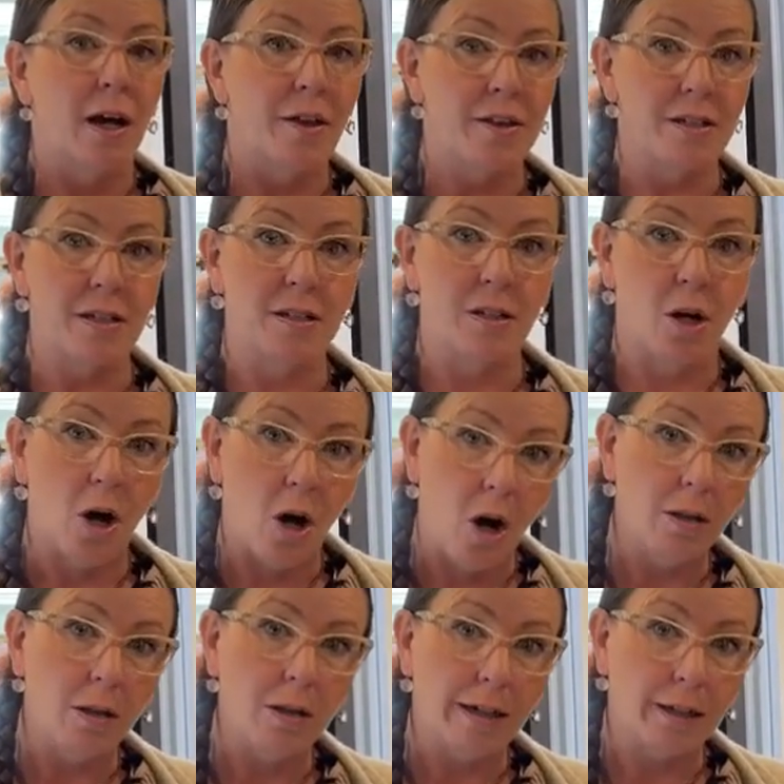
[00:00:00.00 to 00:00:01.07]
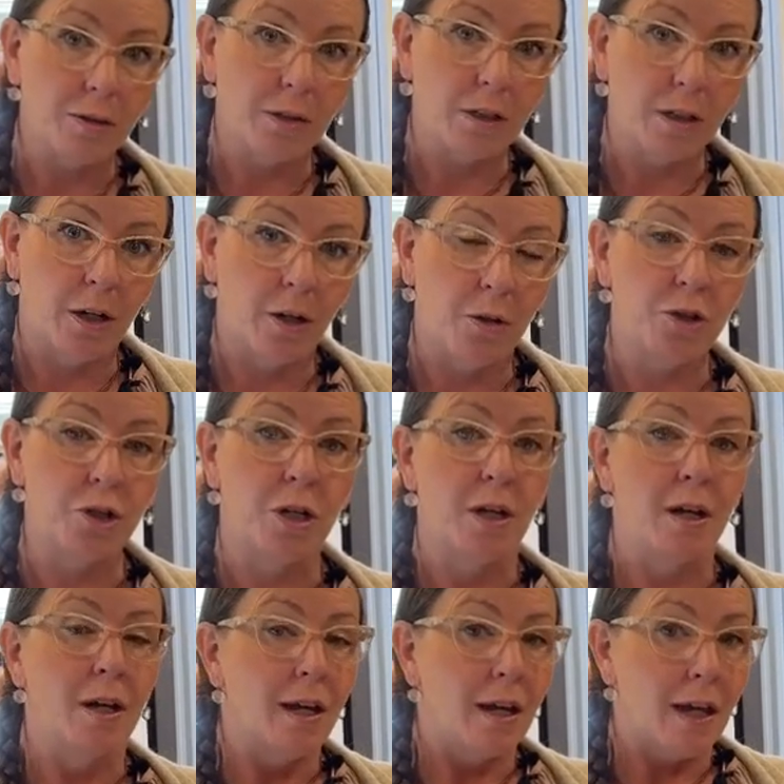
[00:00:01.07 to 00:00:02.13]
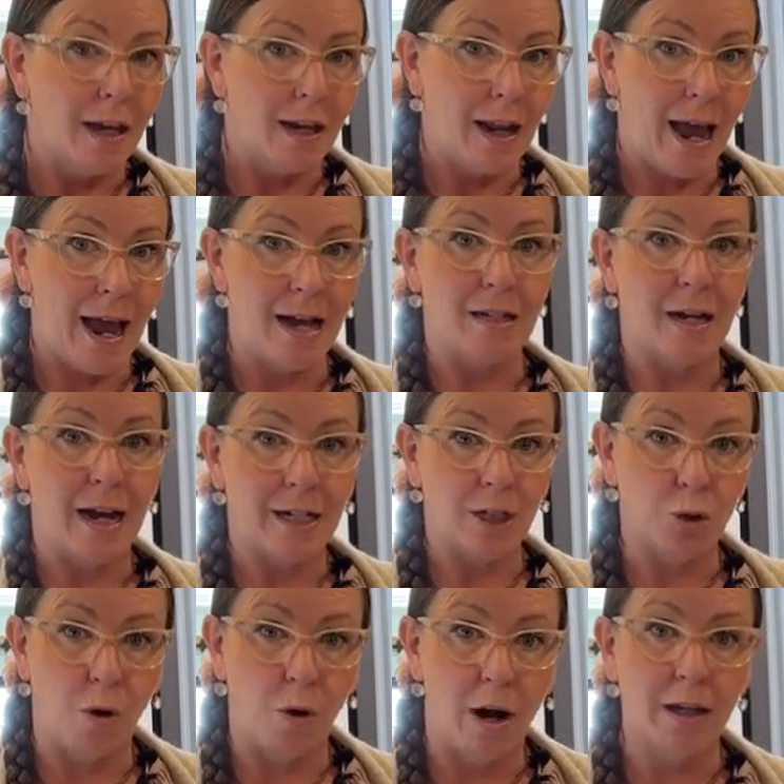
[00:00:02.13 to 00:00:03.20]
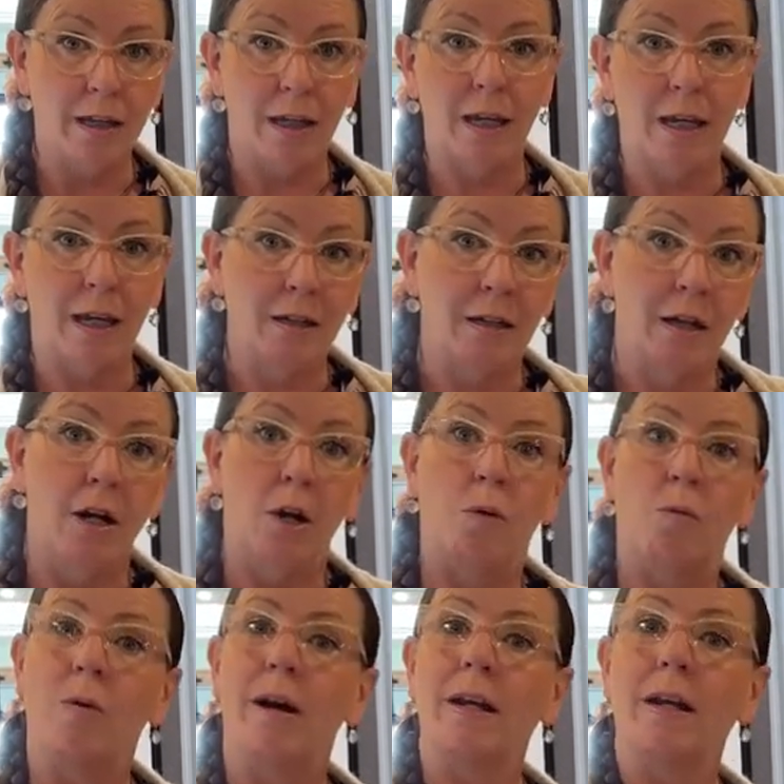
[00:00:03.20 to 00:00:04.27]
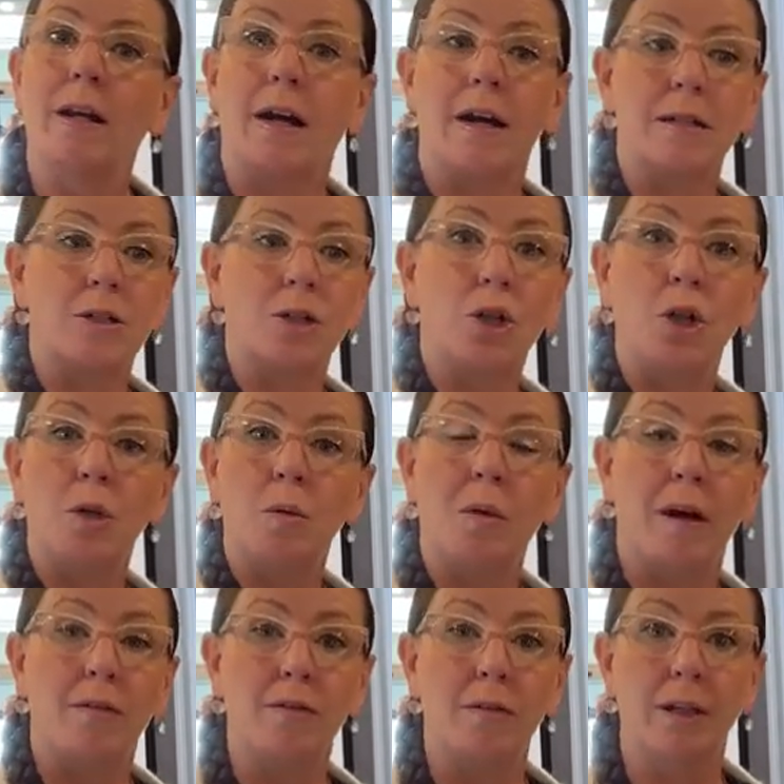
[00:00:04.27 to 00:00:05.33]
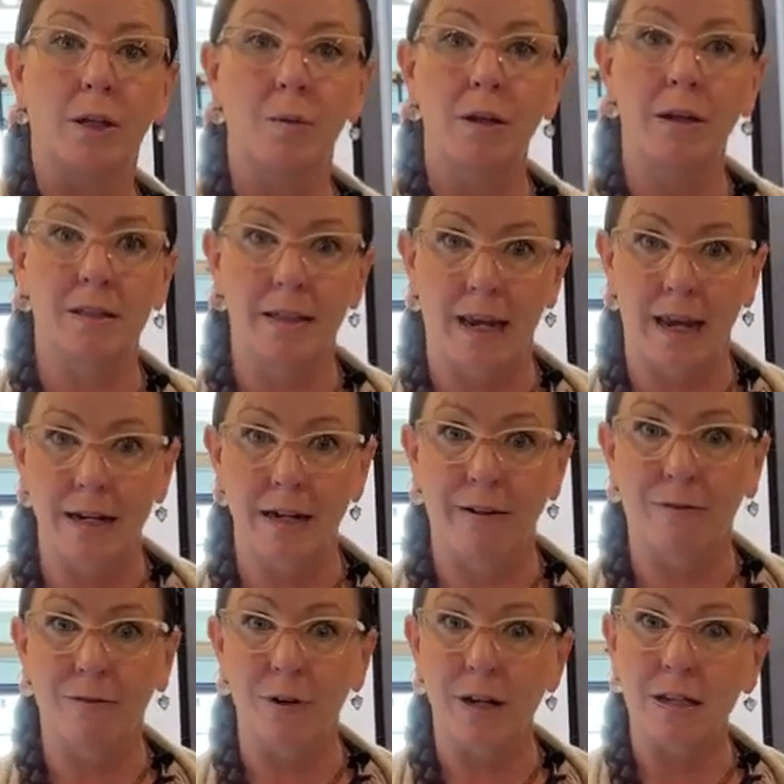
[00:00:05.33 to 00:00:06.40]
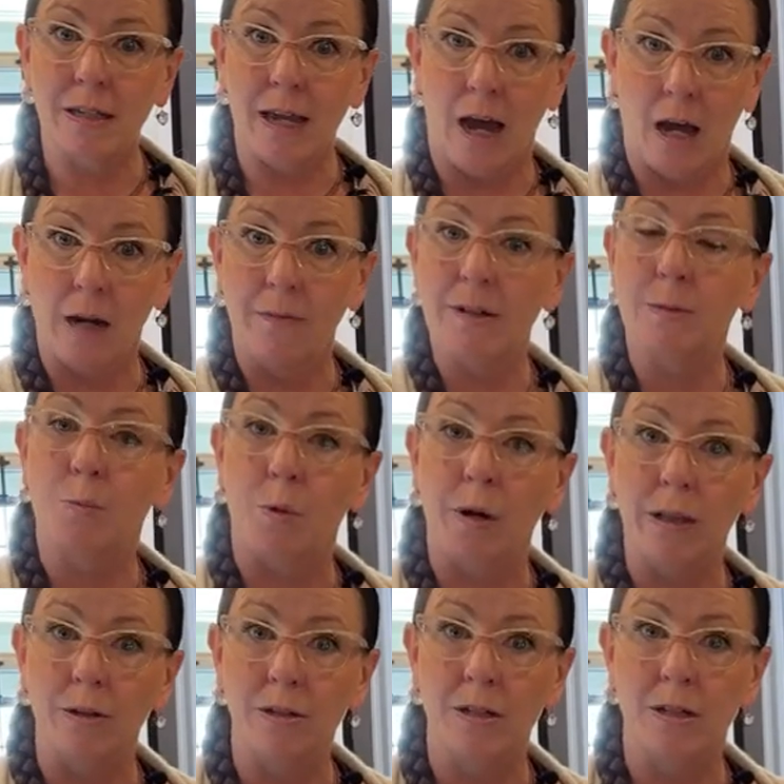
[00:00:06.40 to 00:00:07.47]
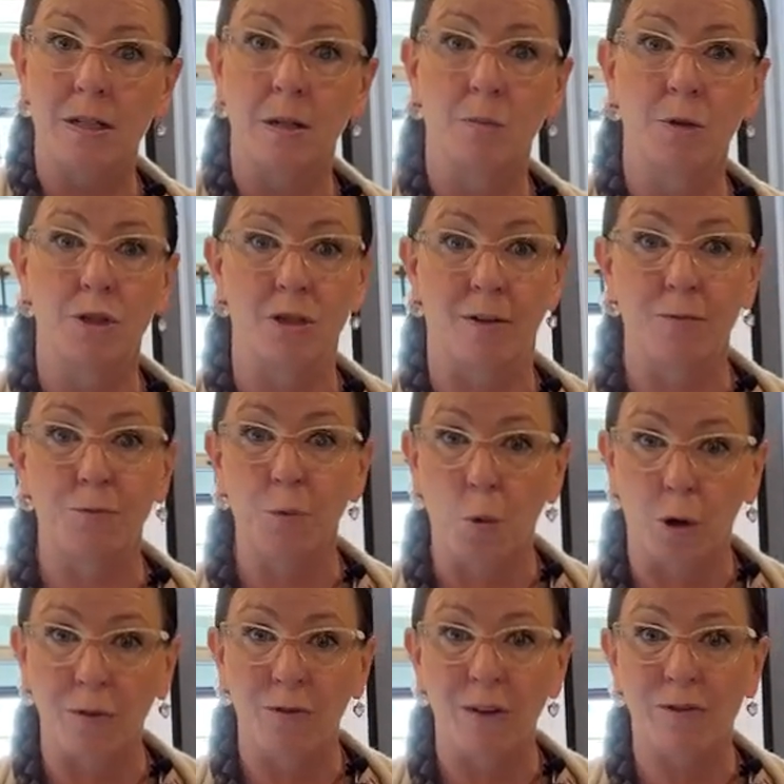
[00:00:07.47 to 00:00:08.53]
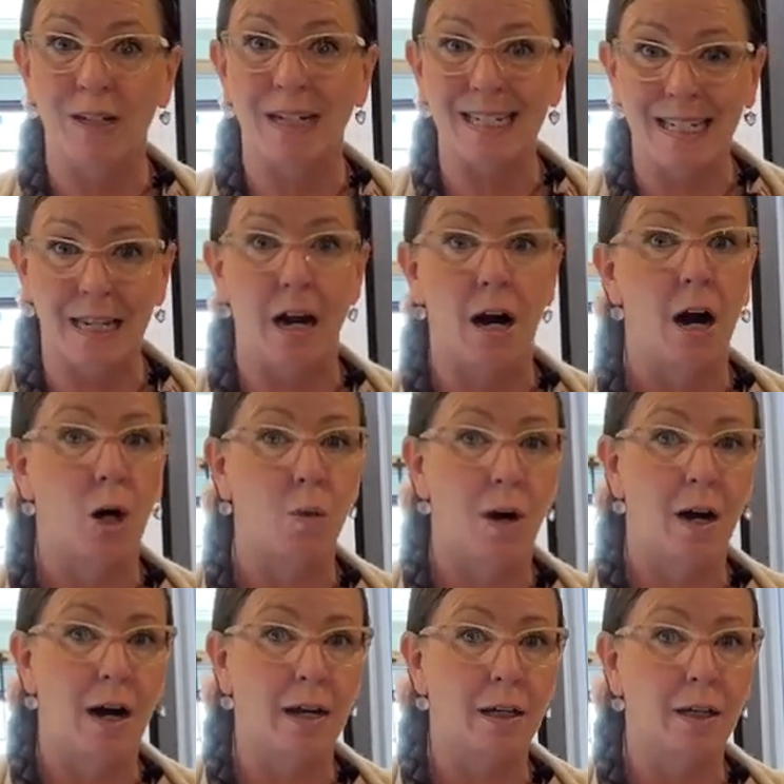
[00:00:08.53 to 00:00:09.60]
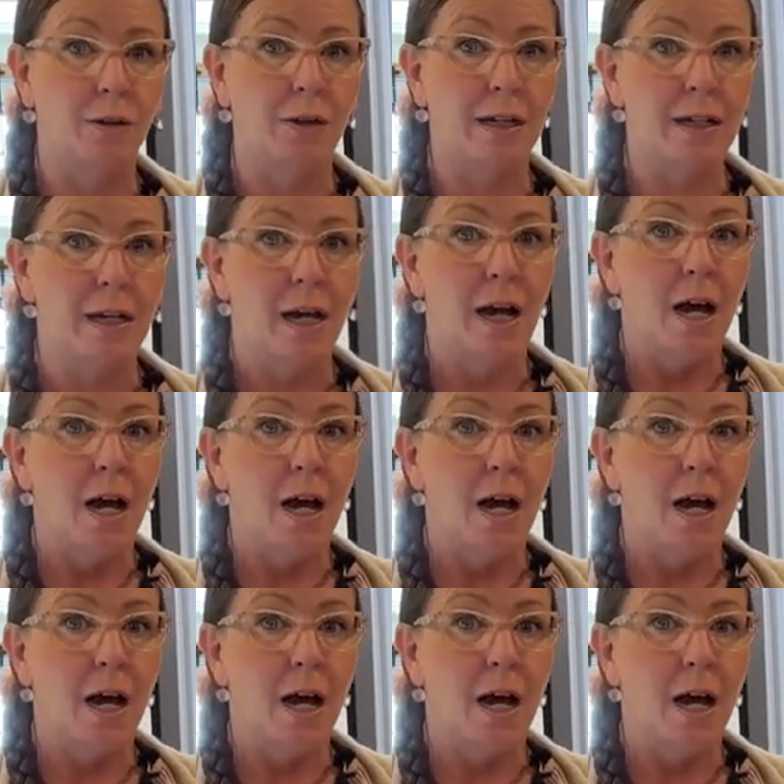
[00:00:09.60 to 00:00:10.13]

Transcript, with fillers: This is an all electric coach. It has hydronic heat running a tube of liquid, it's antifreeze, out of its boiler system, which is a 450D Aqua Hot unit.